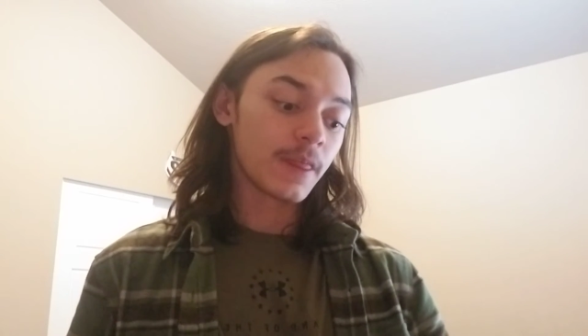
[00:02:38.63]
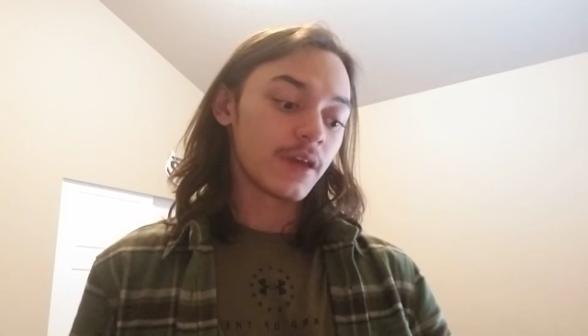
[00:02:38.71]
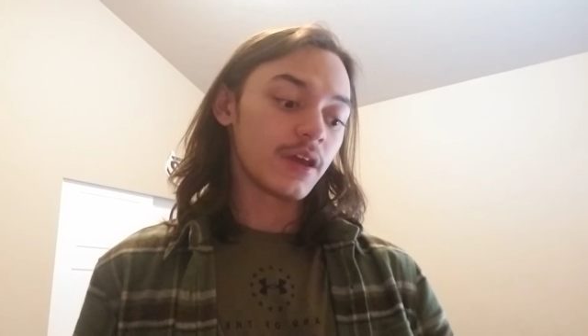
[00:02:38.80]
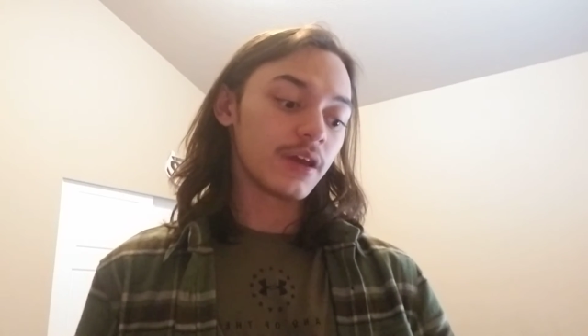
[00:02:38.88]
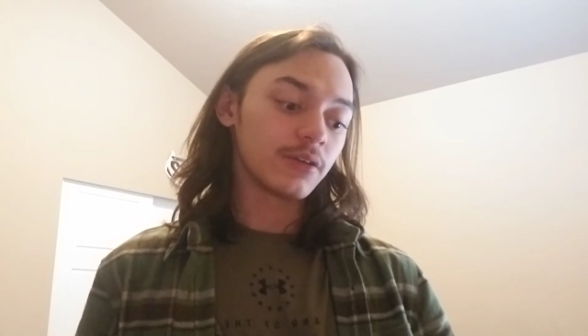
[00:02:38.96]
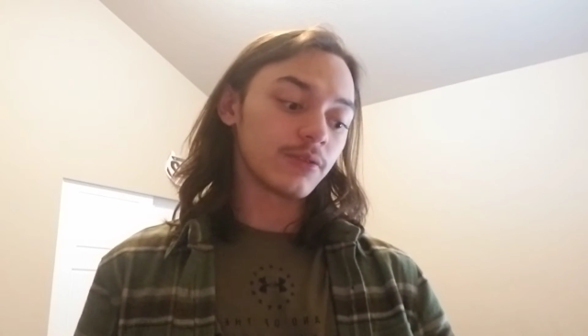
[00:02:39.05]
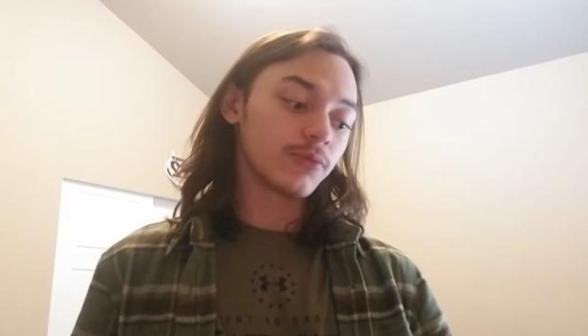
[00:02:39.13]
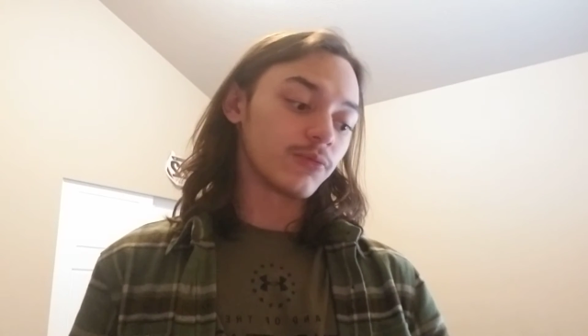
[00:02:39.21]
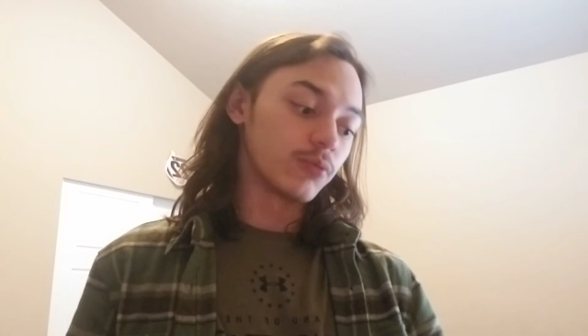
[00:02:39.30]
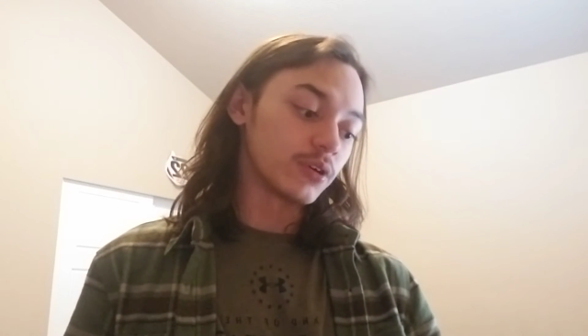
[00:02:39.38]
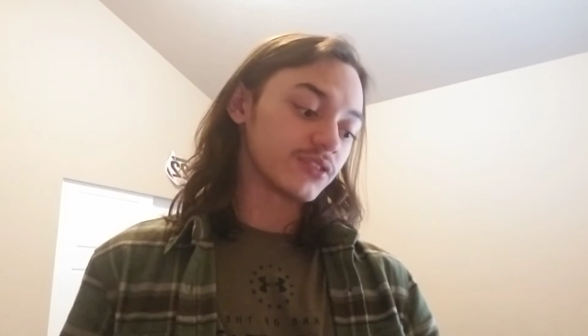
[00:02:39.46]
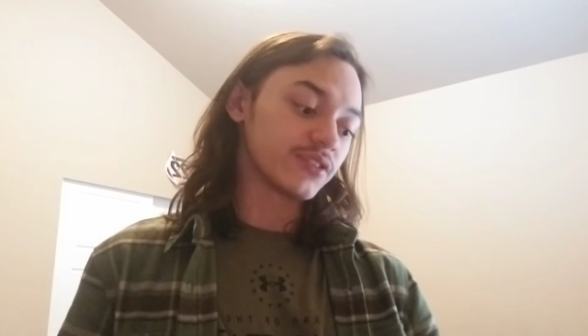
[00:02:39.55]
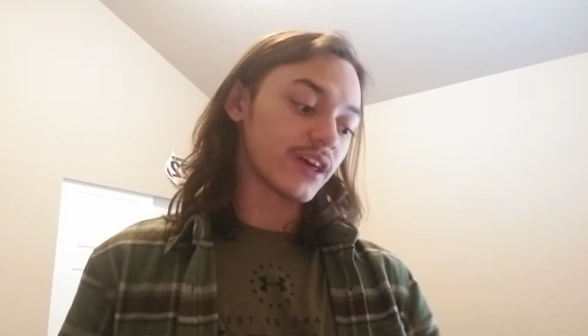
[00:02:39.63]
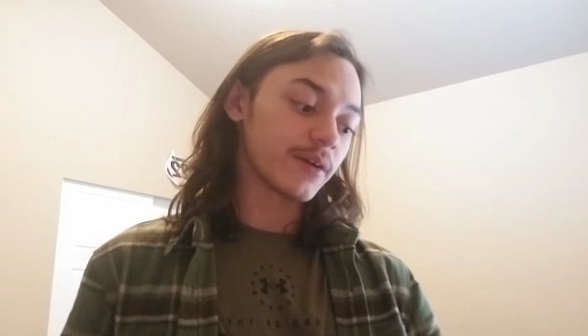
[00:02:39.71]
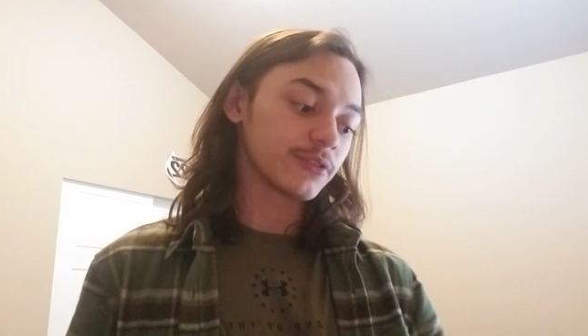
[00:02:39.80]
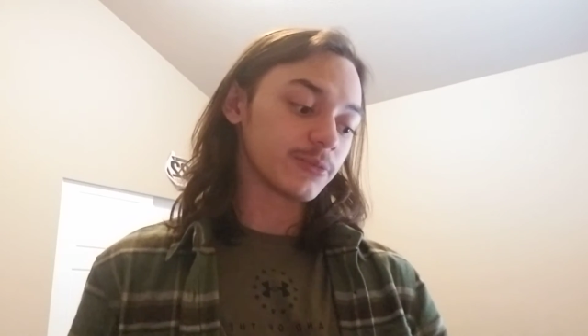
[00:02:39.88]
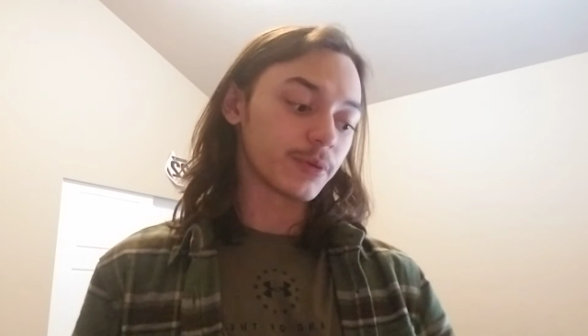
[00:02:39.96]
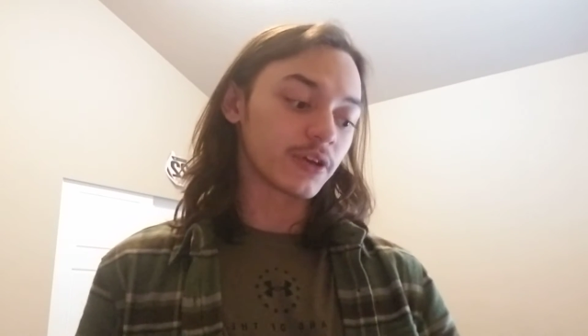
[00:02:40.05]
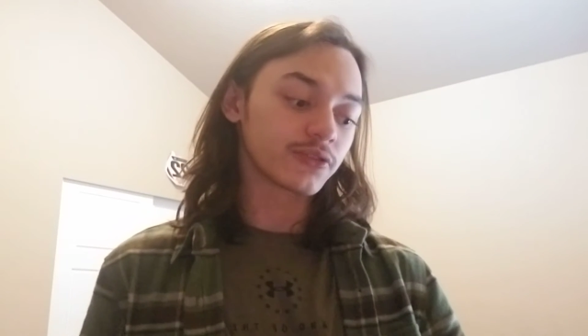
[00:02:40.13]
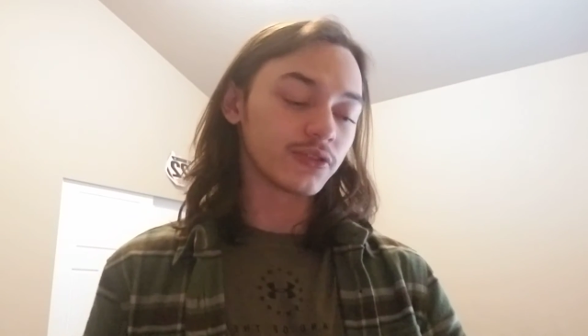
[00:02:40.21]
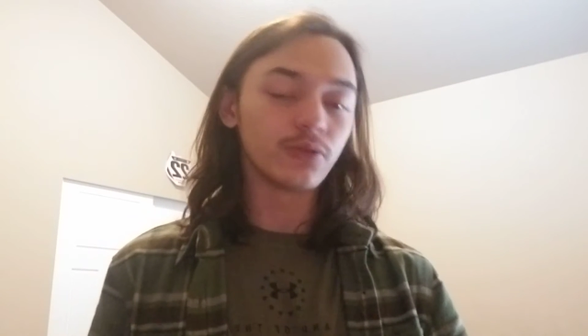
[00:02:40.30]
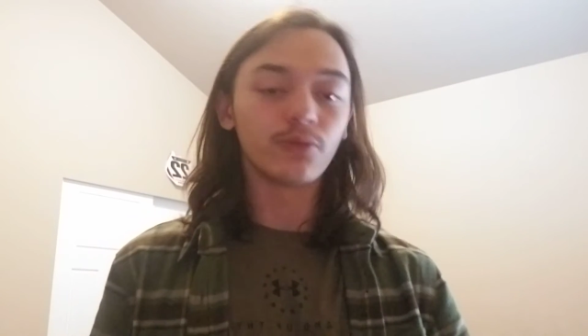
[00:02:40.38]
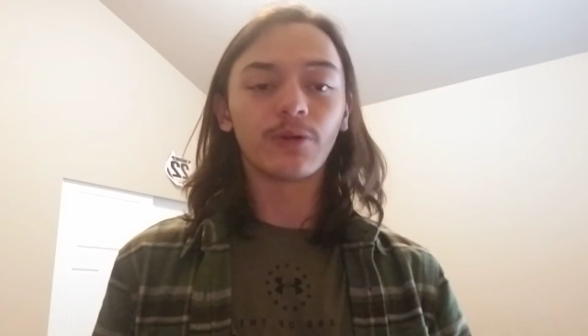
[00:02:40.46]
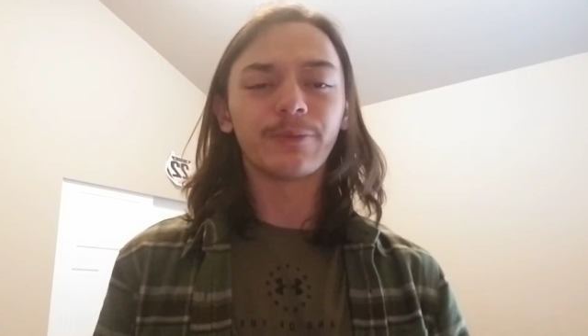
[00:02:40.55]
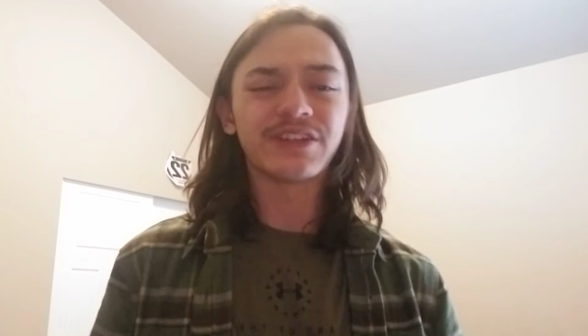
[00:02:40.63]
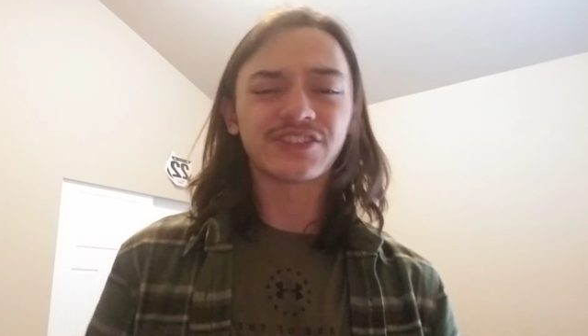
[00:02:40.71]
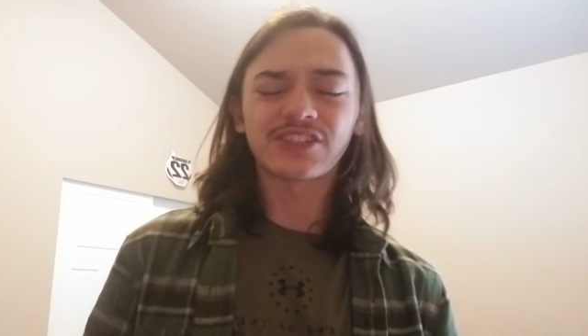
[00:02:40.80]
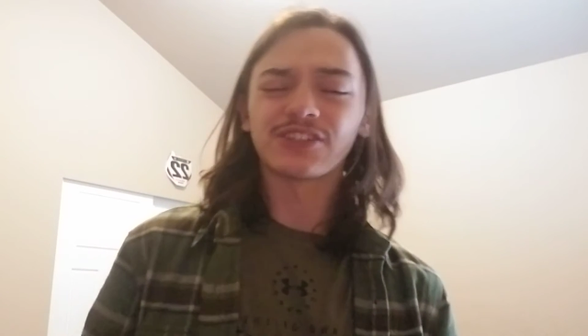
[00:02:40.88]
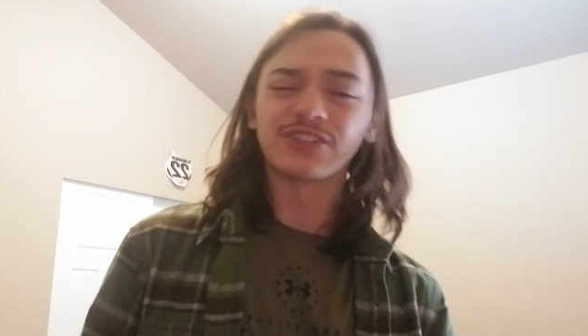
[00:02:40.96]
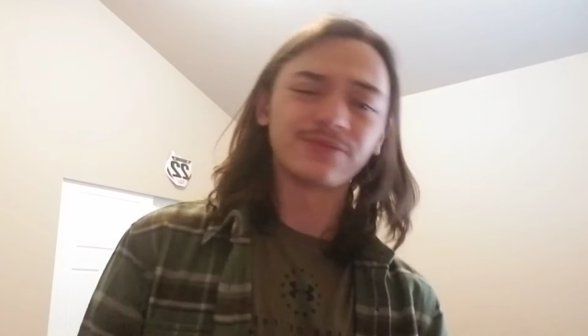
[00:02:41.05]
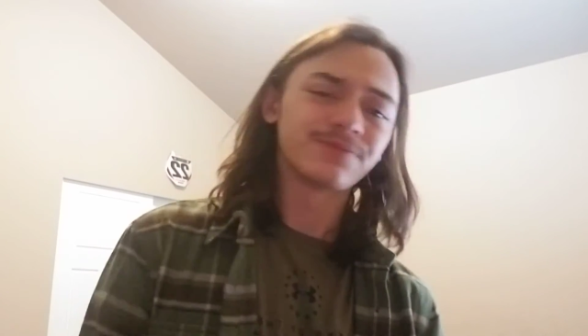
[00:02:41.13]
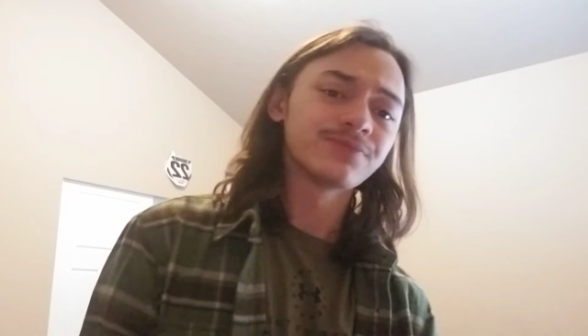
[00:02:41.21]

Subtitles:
And what does that perk do? Well, basically,